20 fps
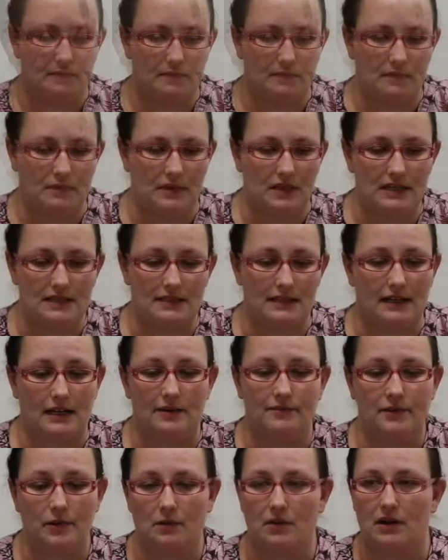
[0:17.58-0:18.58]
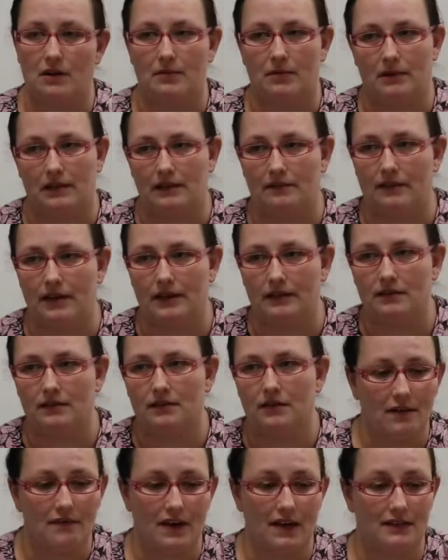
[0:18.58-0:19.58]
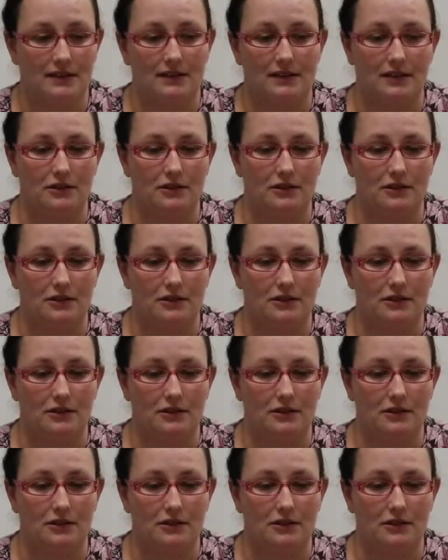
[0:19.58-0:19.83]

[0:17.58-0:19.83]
I'm going to stick up for what I believe in. I've had to